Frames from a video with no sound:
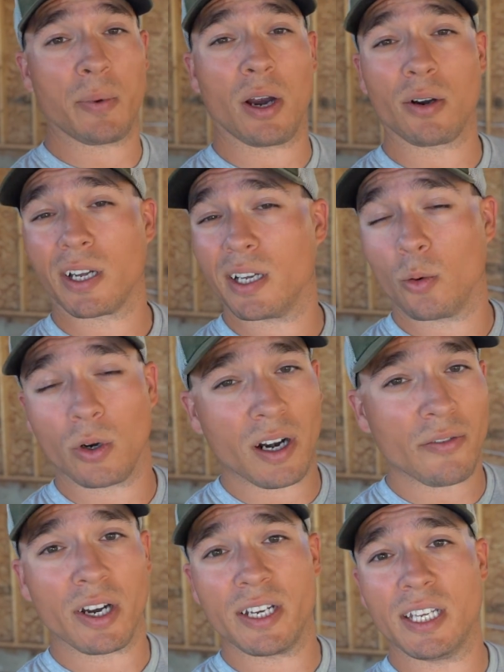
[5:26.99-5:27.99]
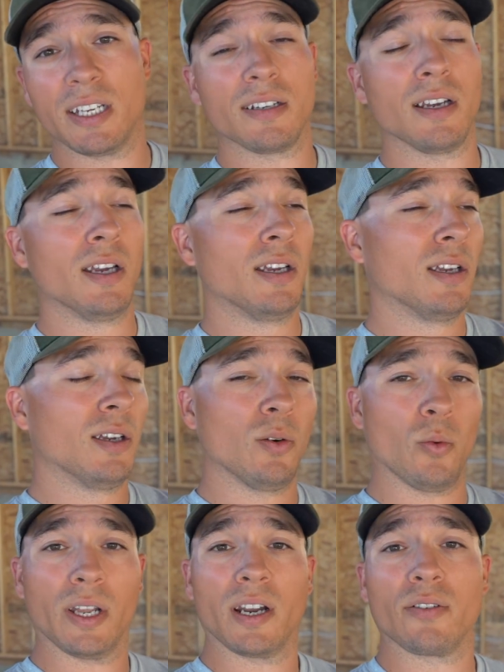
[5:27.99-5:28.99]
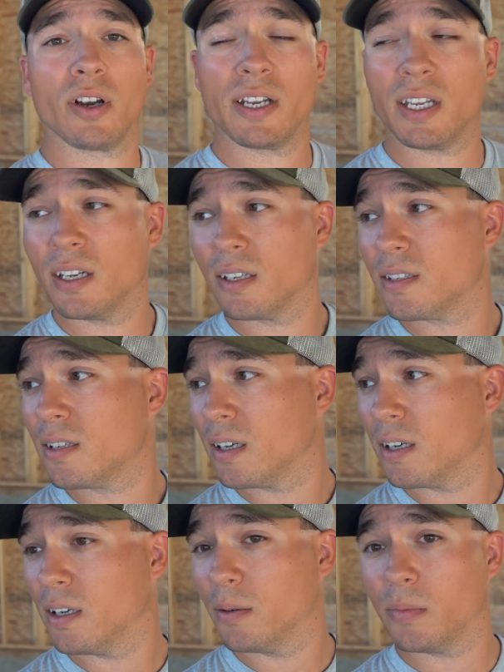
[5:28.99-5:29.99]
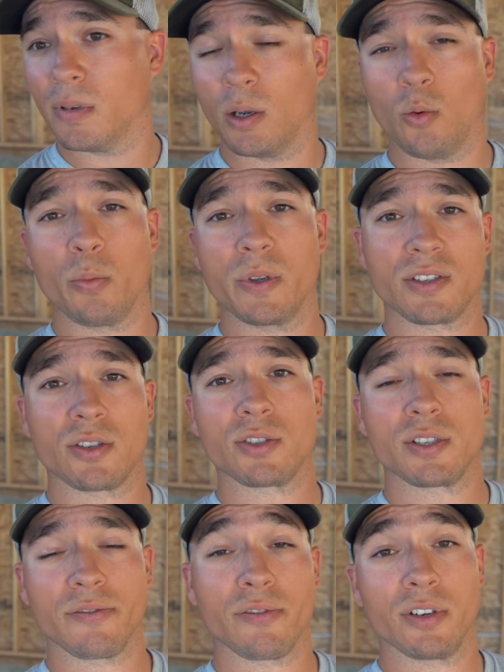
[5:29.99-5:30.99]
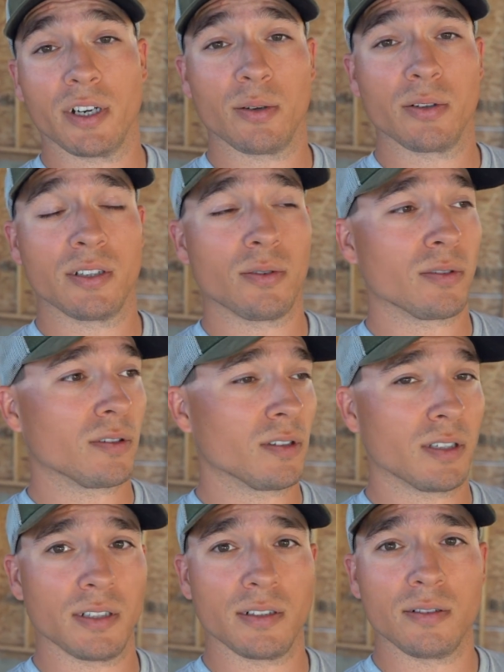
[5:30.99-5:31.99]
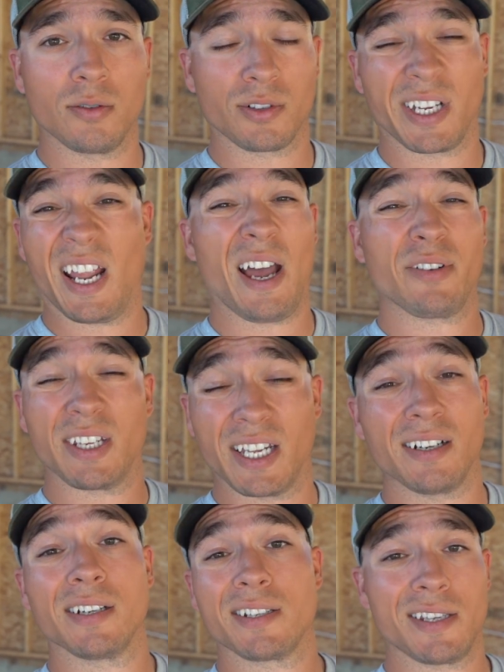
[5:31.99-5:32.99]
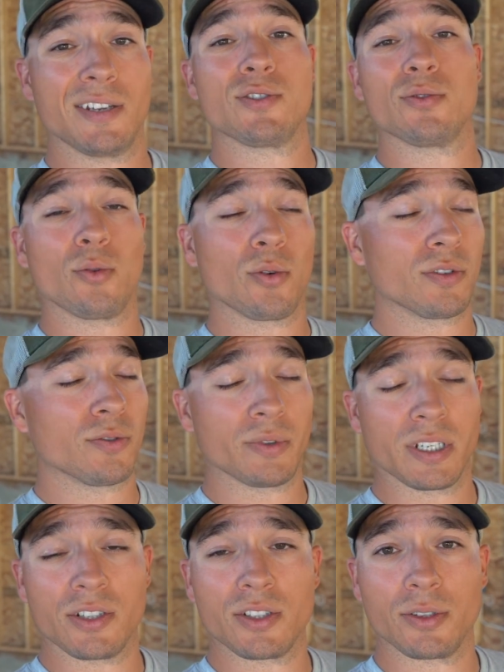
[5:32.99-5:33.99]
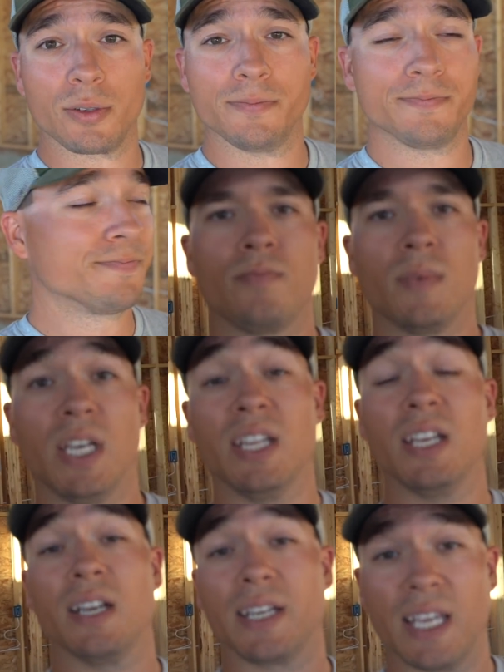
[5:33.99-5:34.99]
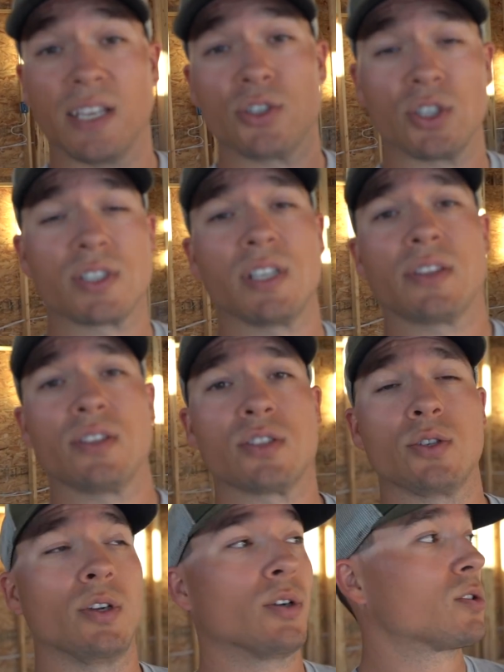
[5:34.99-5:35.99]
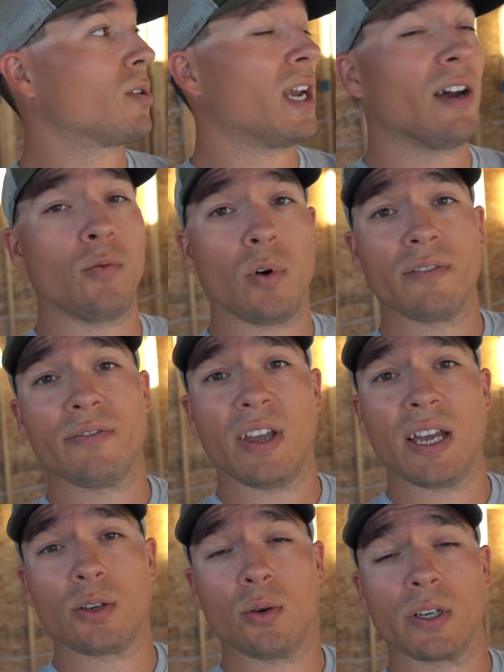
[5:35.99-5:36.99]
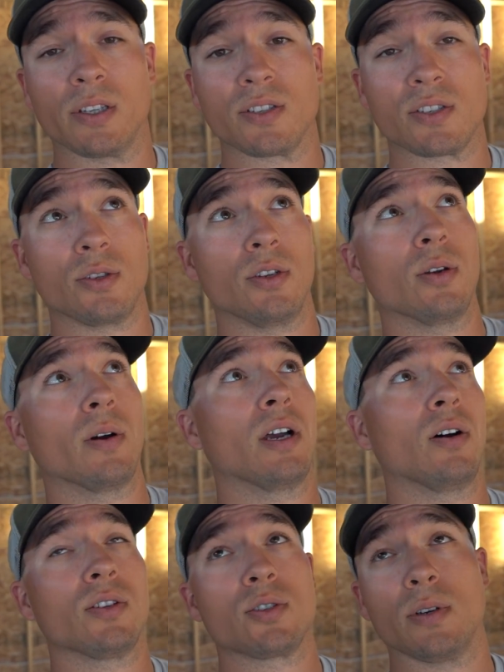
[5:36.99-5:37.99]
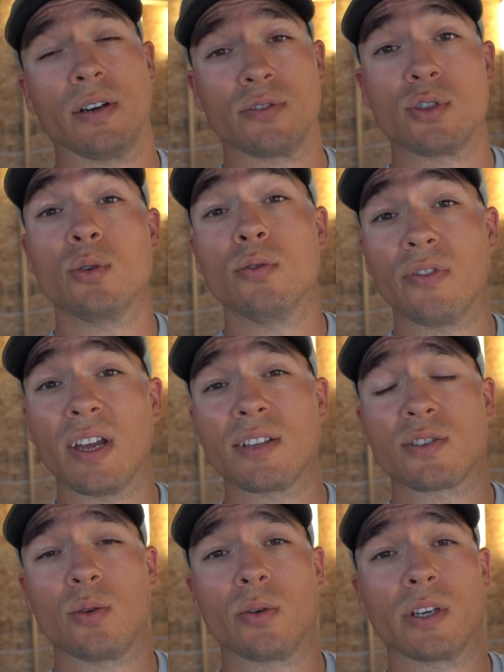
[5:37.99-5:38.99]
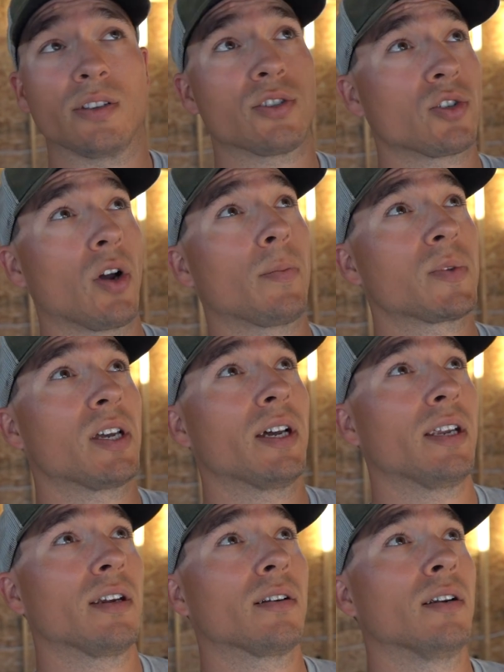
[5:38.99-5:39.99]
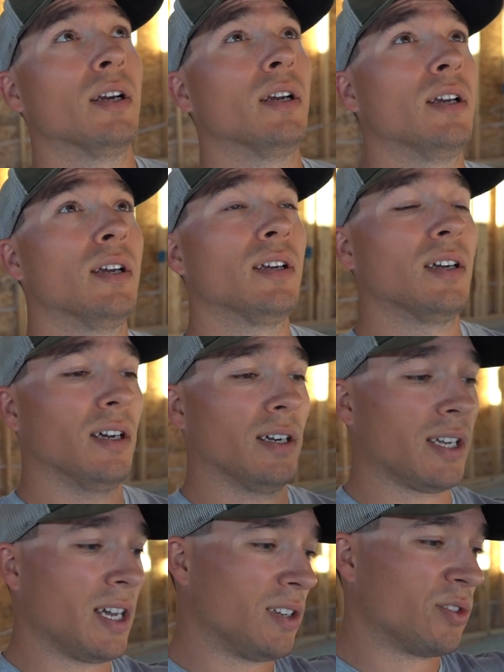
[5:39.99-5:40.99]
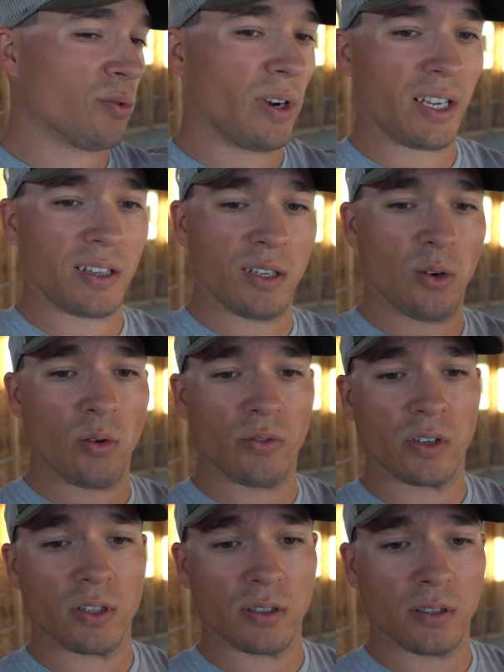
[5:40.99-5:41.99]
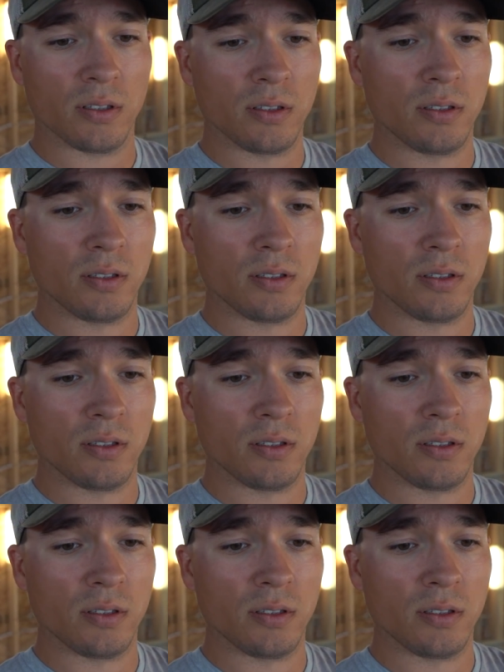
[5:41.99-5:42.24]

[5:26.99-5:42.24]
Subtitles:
power kind of wherever I need it, whenever I need it. I won't be searching for an outlet or having to get an extension cord to reach. So, and then again, just like the studio, so I have 1 fan going in the studio. I also have 2 fans going in the shop side here, kind of directly over